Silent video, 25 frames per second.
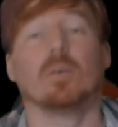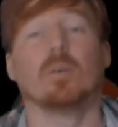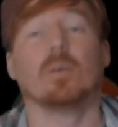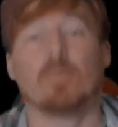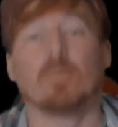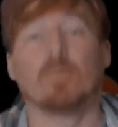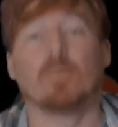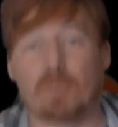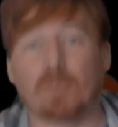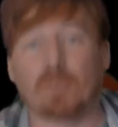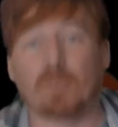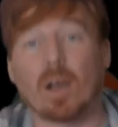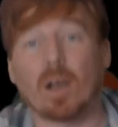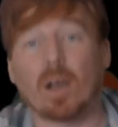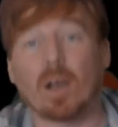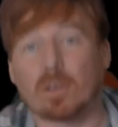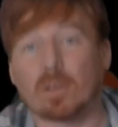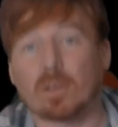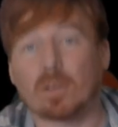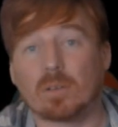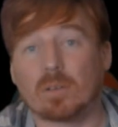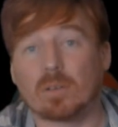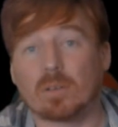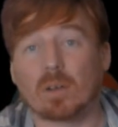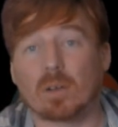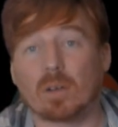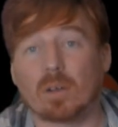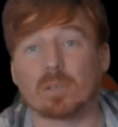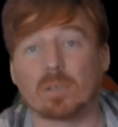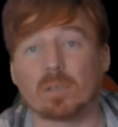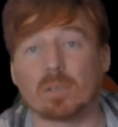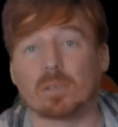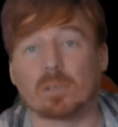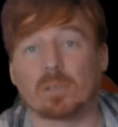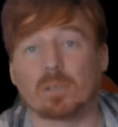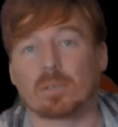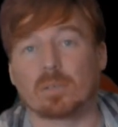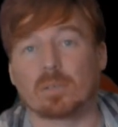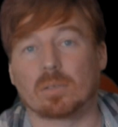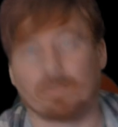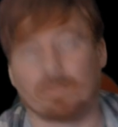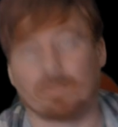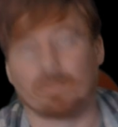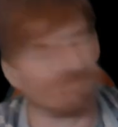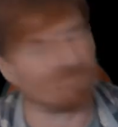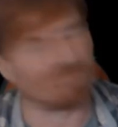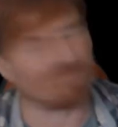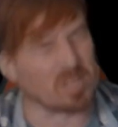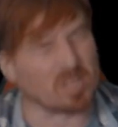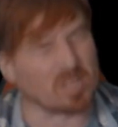But if I know doctors,
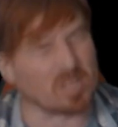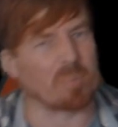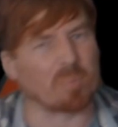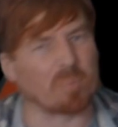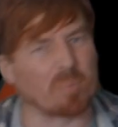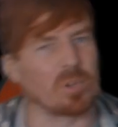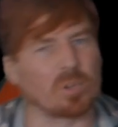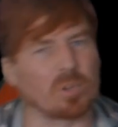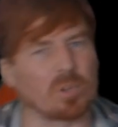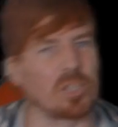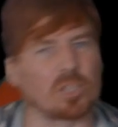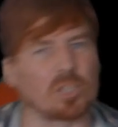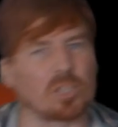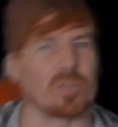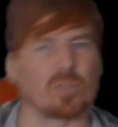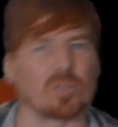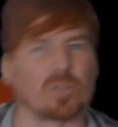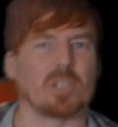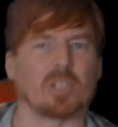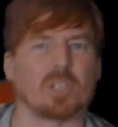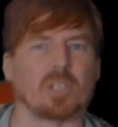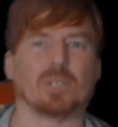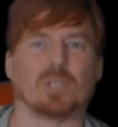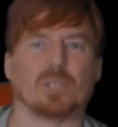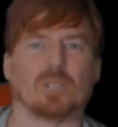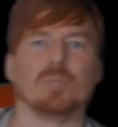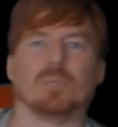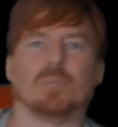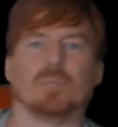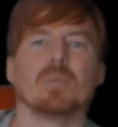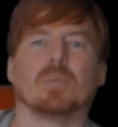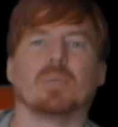and I'm pretty sure I do,